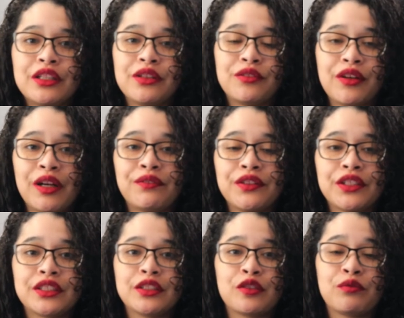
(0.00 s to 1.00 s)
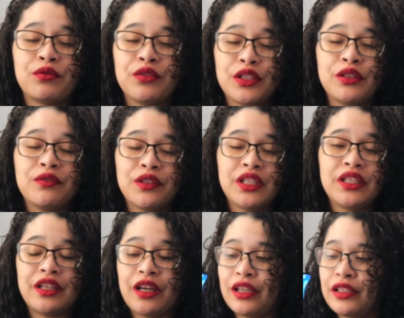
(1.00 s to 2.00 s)
The graphics look really, really
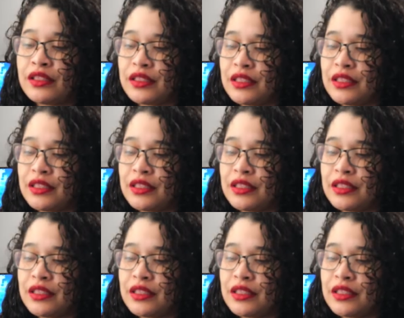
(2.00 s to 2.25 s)
nice.